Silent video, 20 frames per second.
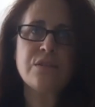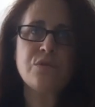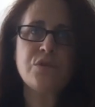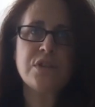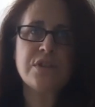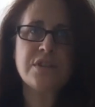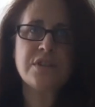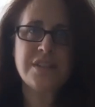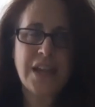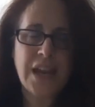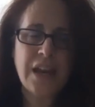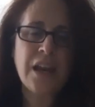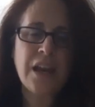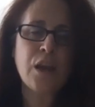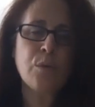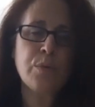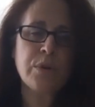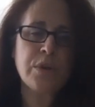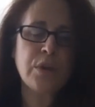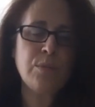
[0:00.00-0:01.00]
of just
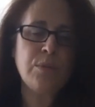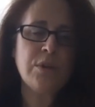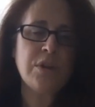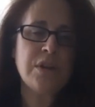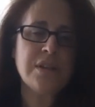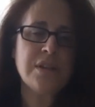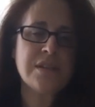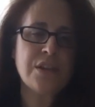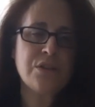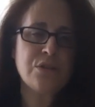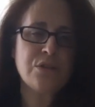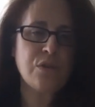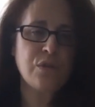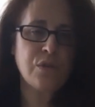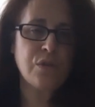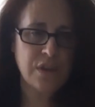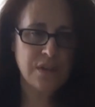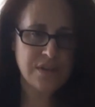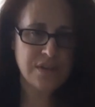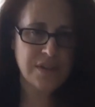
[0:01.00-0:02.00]
standing up a community center
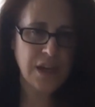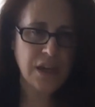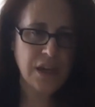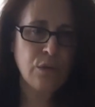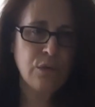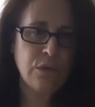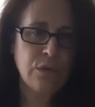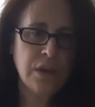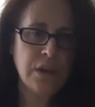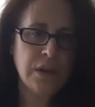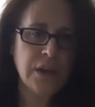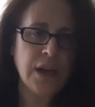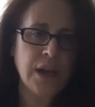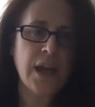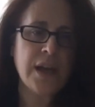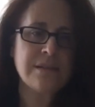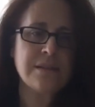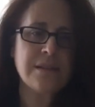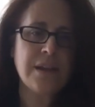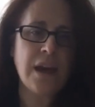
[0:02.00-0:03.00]
for the sake of it. It
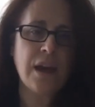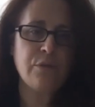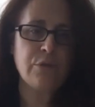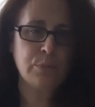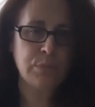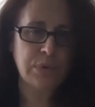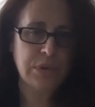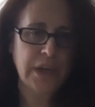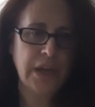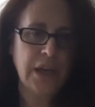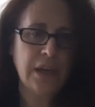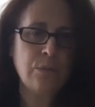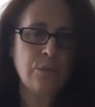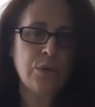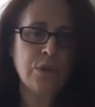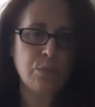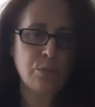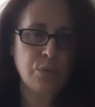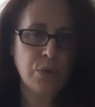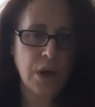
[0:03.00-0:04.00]
has to have a plan,
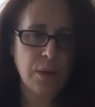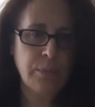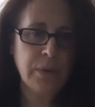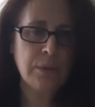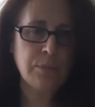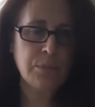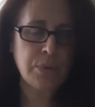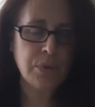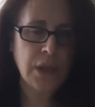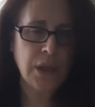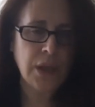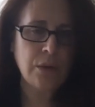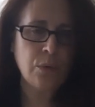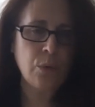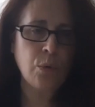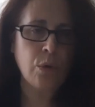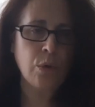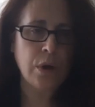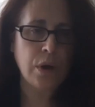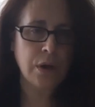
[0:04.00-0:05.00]
with a broadband plan
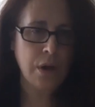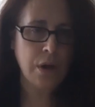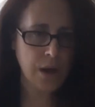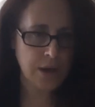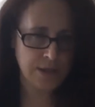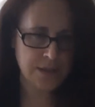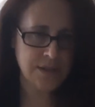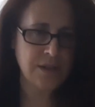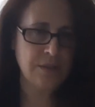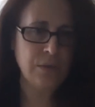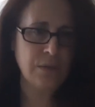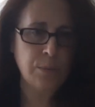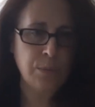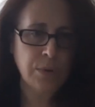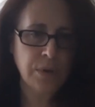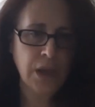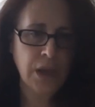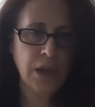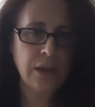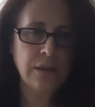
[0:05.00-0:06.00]
or a connectivity
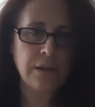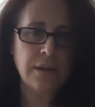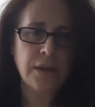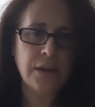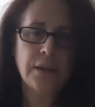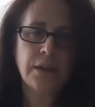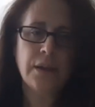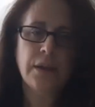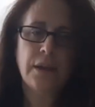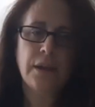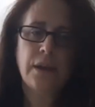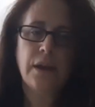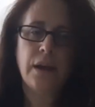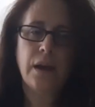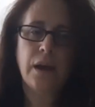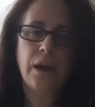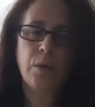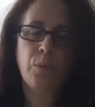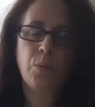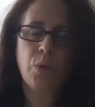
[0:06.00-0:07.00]
plan.
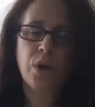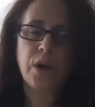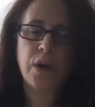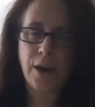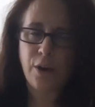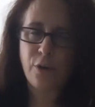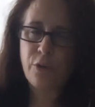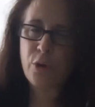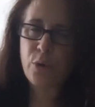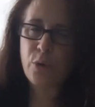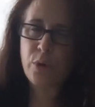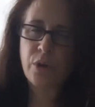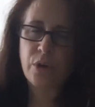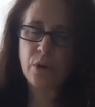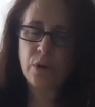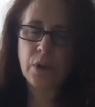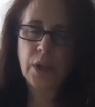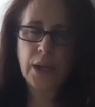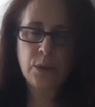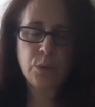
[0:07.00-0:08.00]
We're careful with
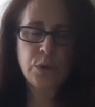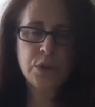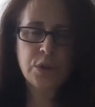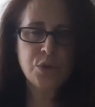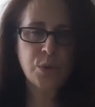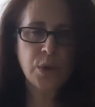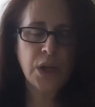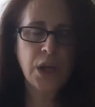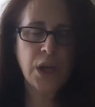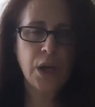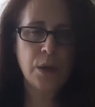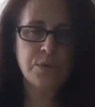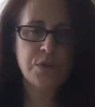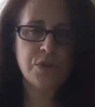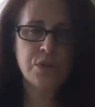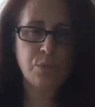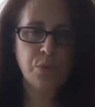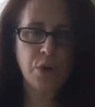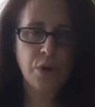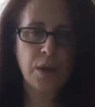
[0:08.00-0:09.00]
our language when it comes
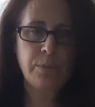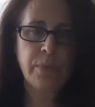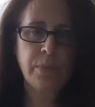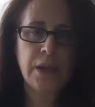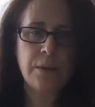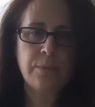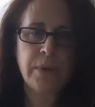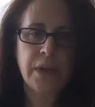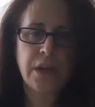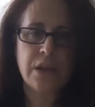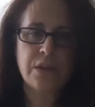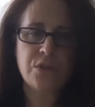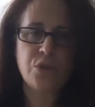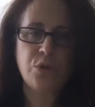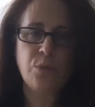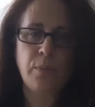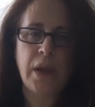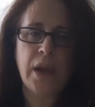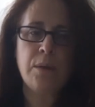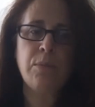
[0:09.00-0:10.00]
to broadband, because
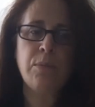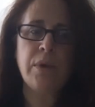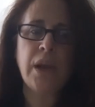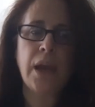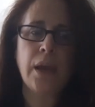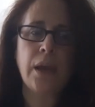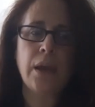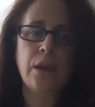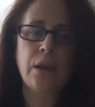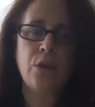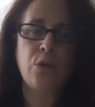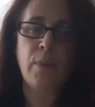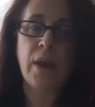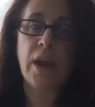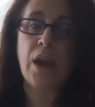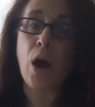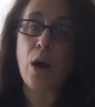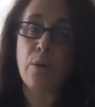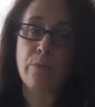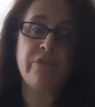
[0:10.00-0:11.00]
you
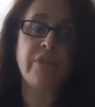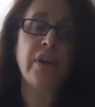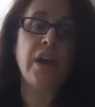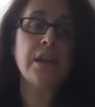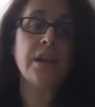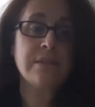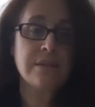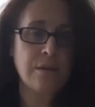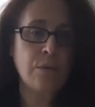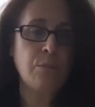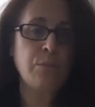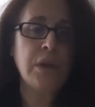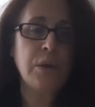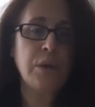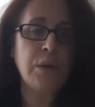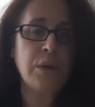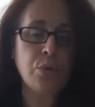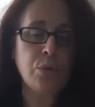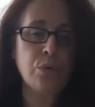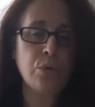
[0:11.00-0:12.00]
may obviate some
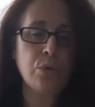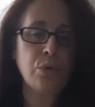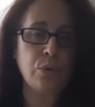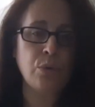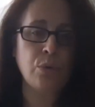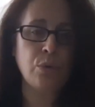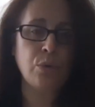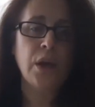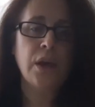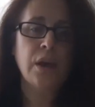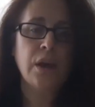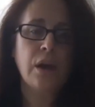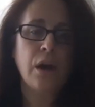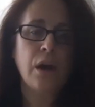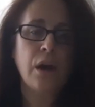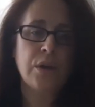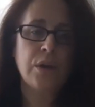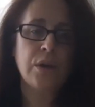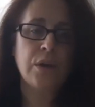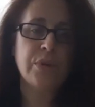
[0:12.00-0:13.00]
people who
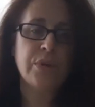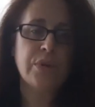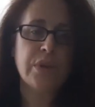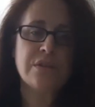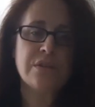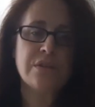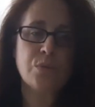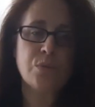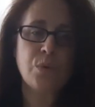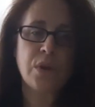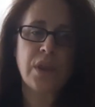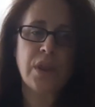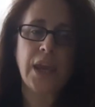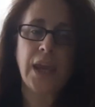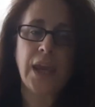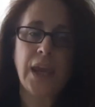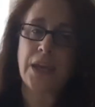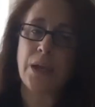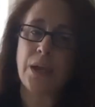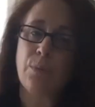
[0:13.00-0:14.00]
are in places where they
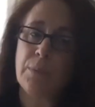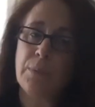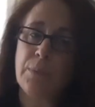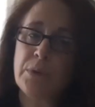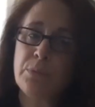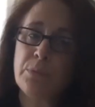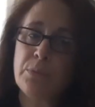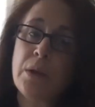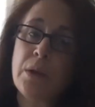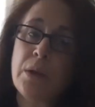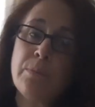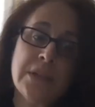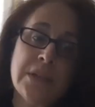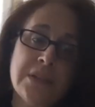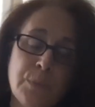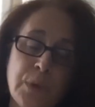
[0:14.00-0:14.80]
can't keep up the broadband